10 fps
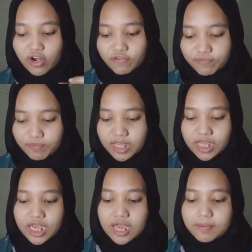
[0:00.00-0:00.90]
me,
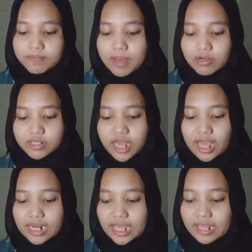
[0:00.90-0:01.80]
bound
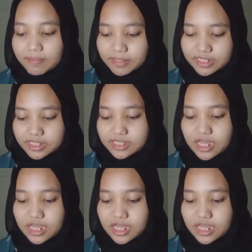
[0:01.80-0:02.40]
and helpless.